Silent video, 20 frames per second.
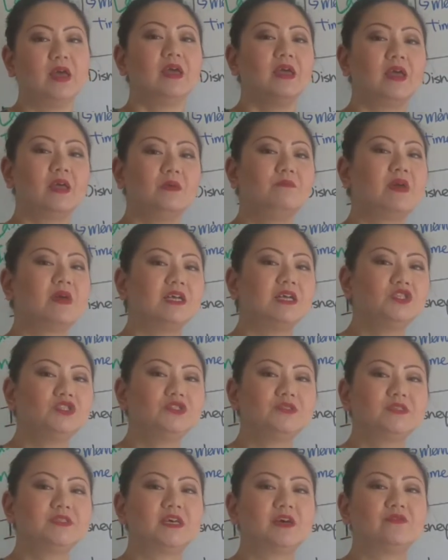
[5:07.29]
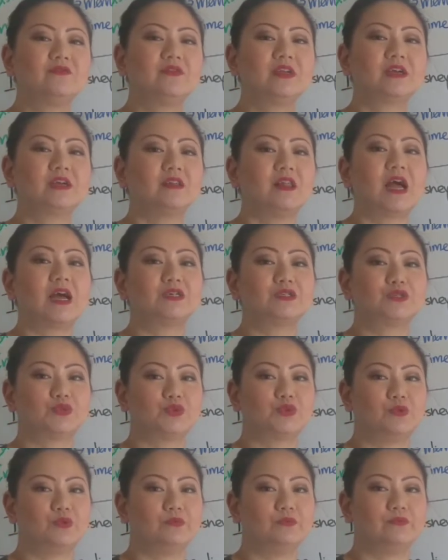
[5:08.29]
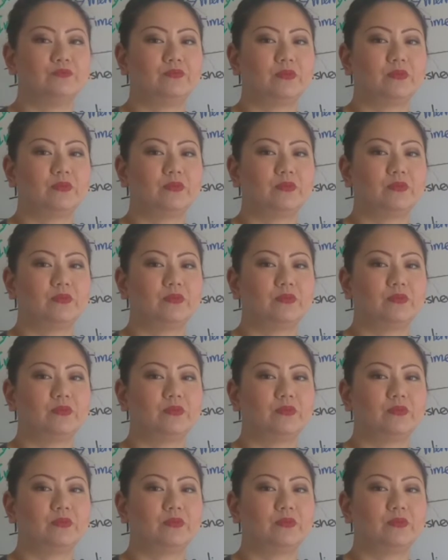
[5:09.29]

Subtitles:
Imagine yourself in a classroom